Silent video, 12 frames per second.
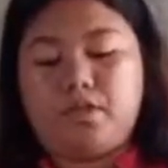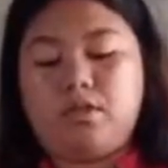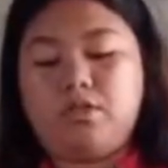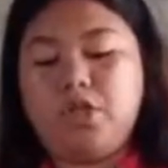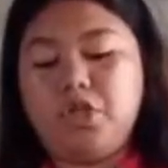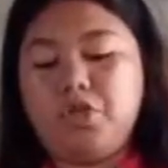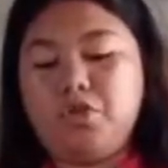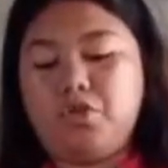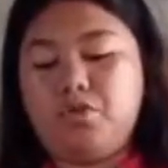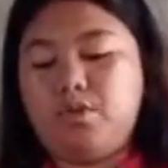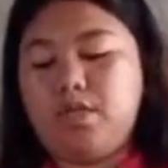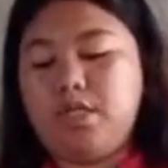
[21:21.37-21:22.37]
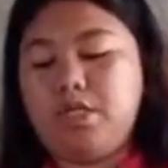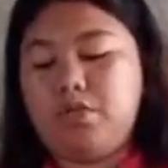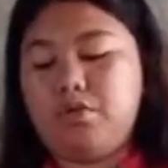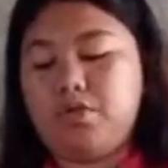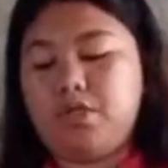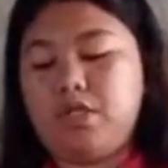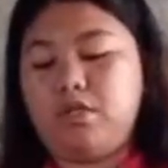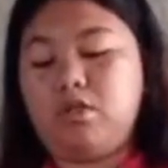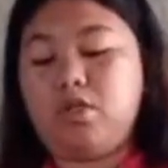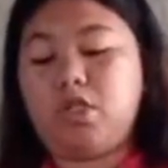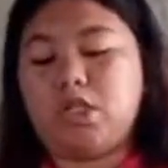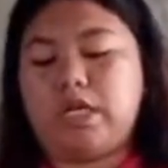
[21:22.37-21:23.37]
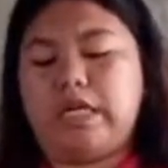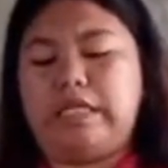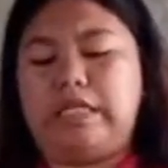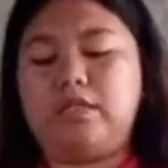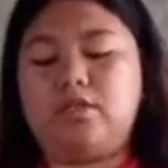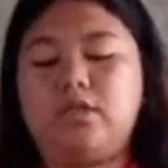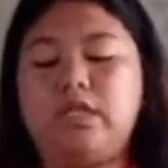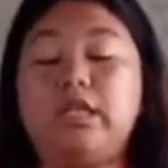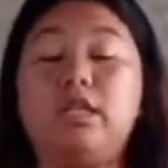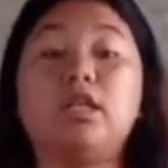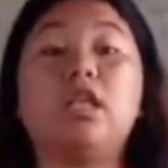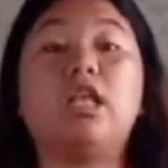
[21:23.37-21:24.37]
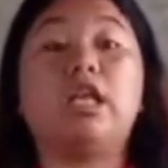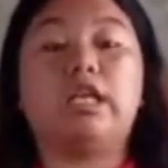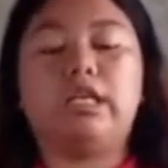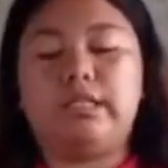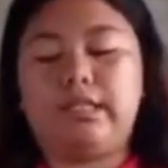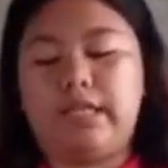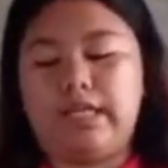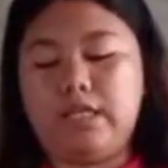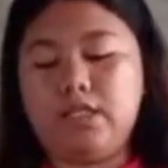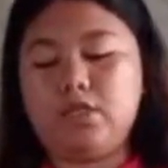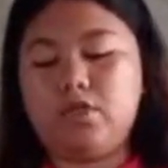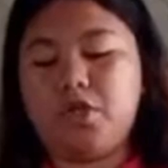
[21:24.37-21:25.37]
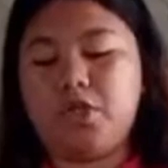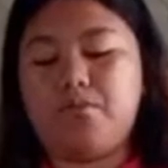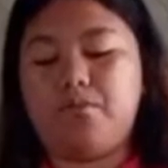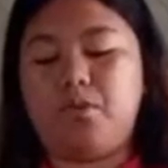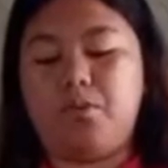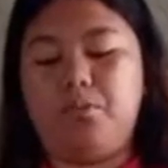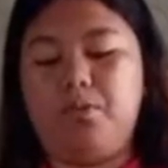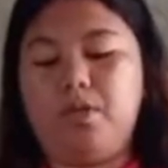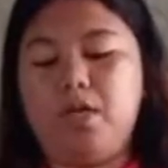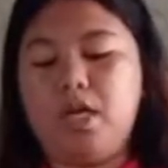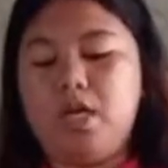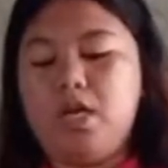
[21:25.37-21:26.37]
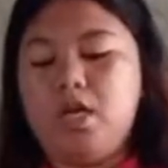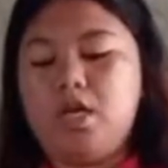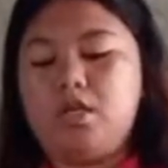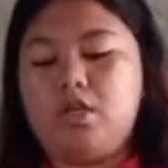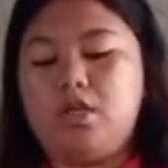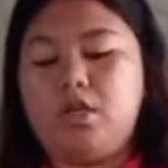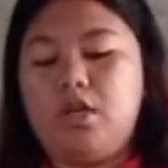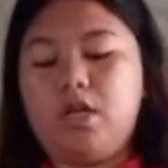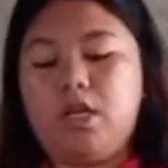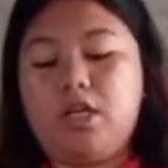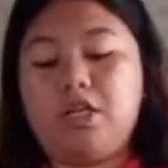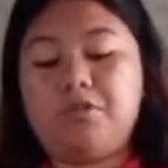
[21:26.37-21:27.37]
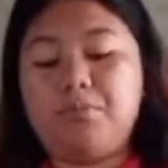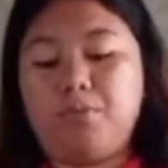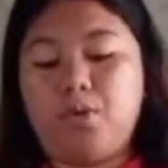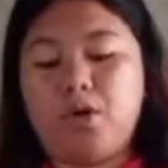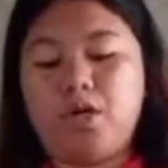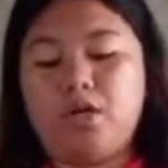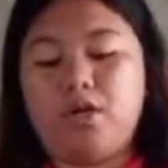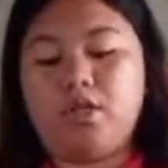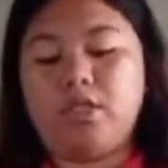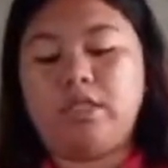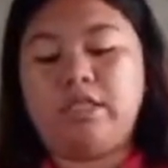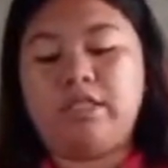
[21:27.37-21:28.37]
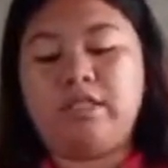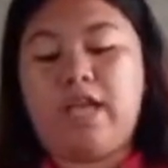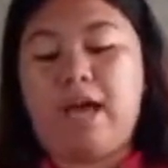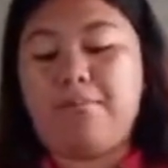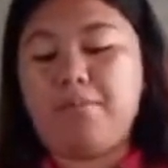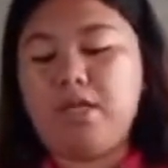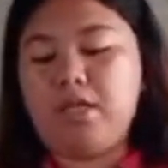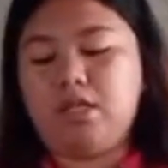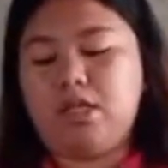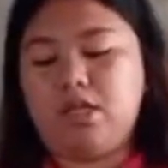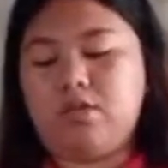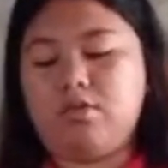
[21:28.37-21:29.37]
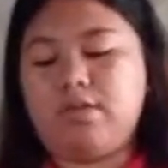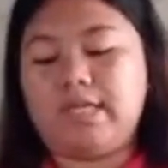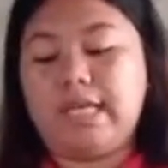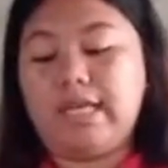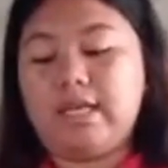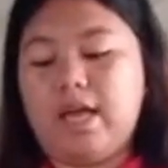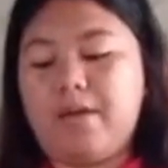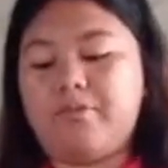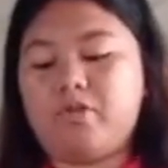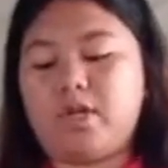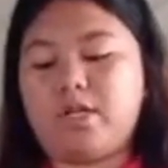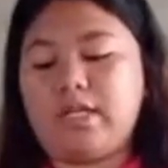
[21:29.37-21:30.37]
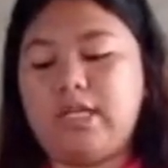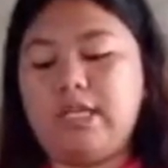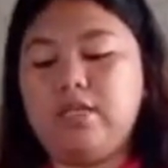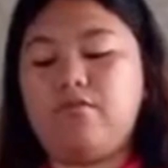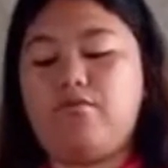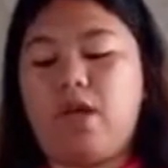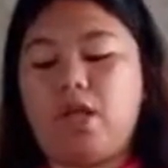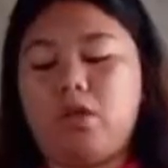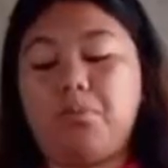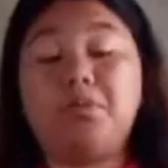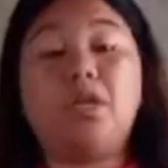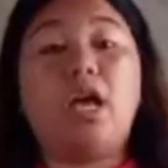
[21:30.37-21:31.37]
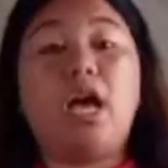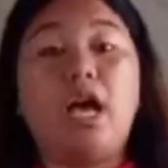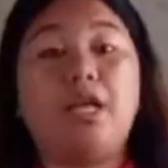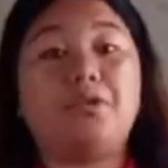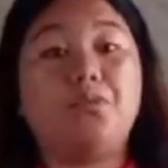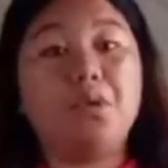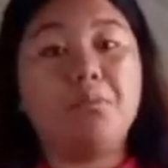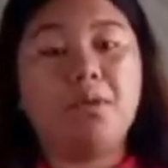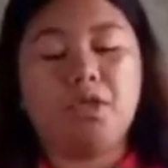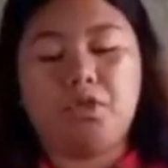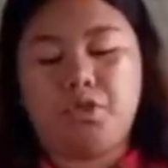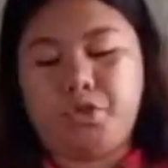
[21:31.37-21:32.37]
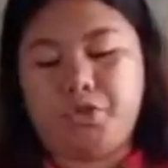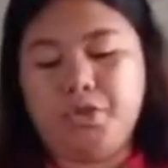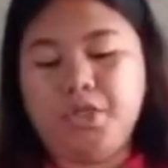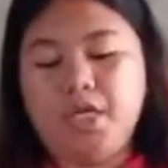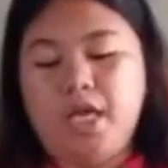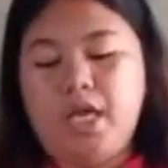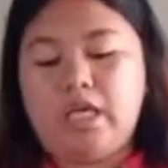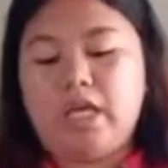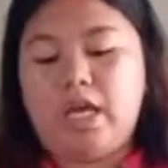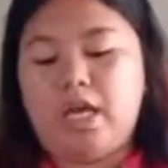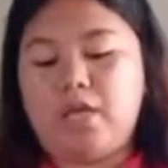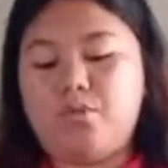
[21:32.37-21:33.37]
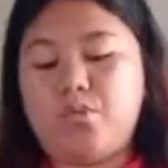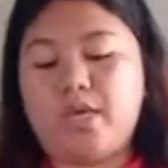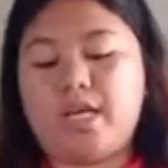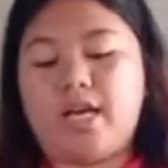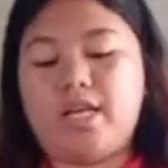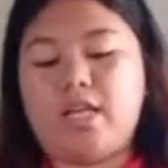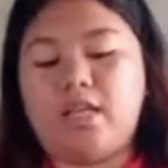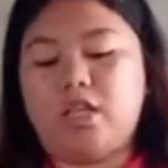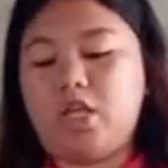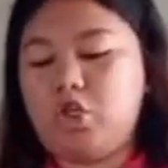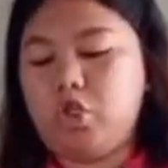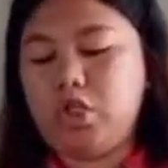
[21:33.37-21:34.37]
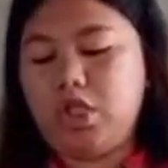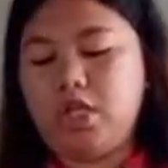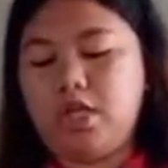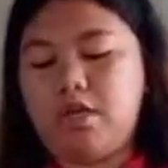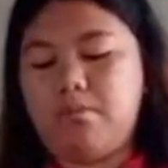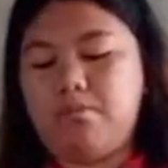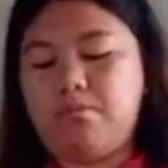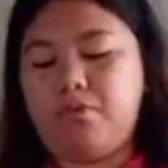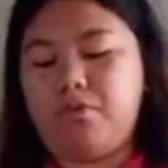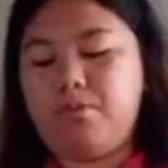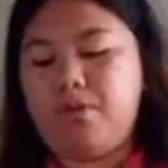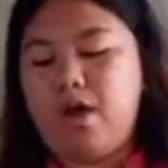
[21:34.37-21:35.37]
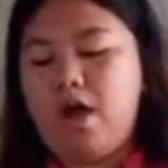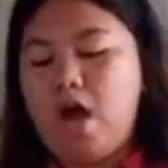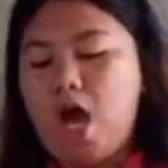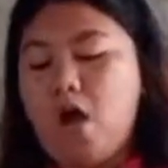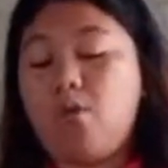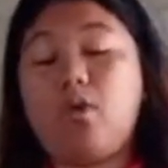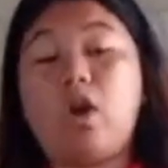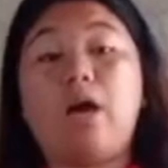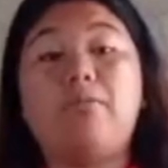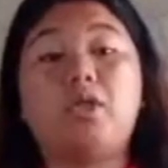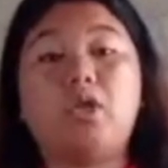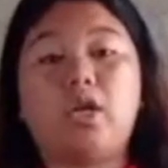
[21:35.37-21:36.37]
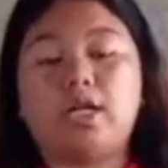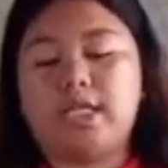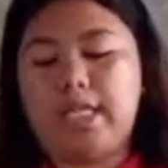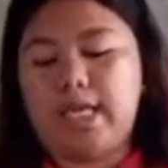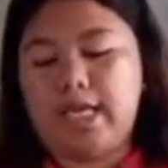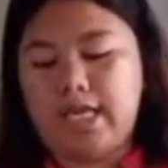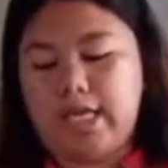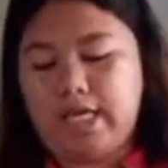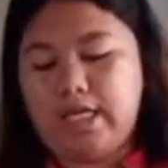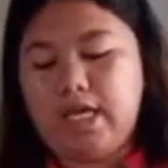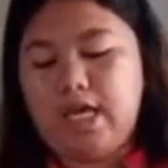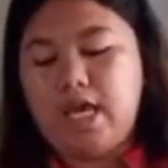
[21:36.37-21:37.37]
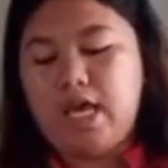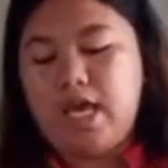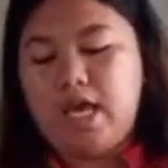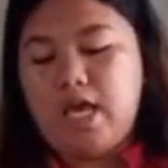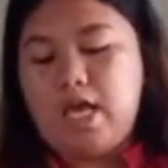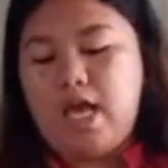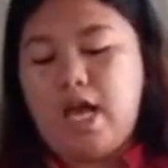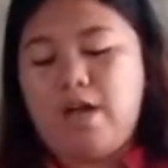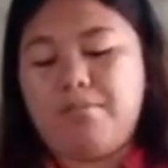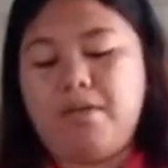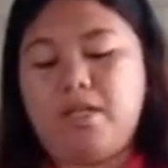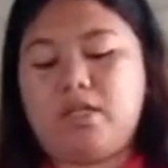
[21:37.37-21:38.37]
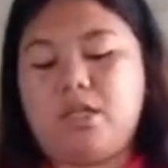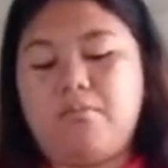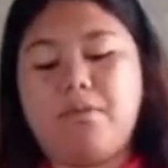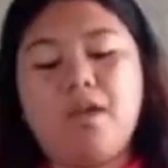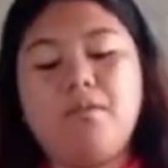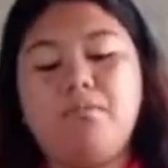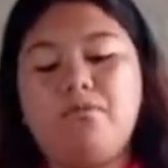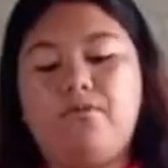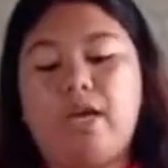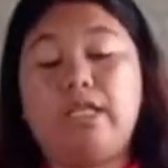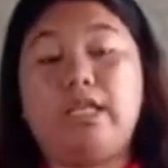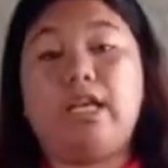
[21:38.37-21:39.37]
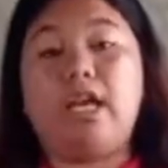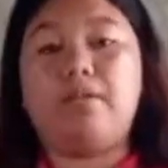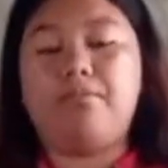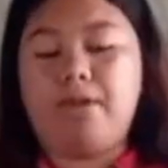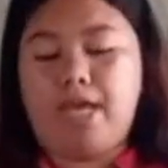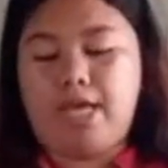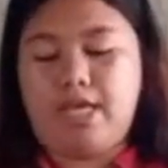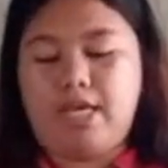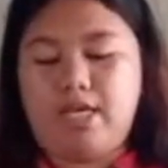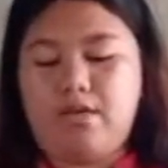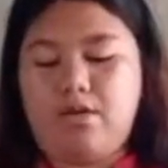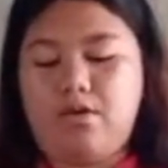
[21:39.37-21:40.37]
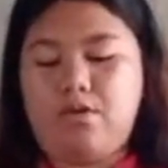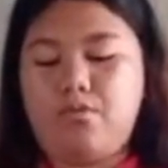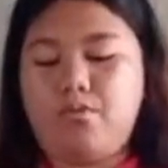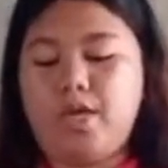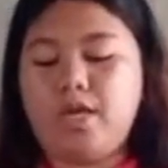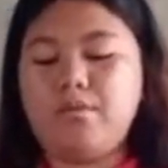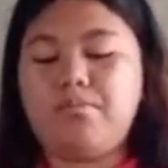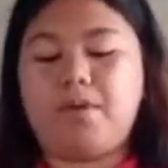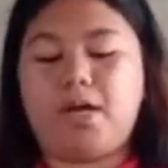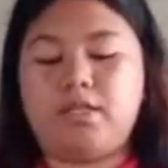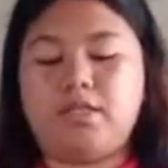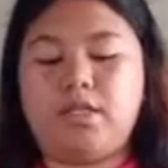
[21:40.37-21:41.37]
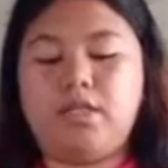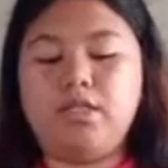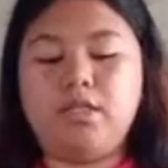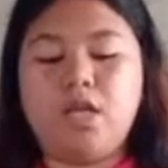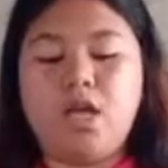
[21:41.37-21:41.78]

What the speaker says: this usually used in logical and critical thinking skills to improve. It is more on the ability to think abstractly developed as we mature, and we can intentionally improve our abstract thinking ability by improvising and playing with puzzles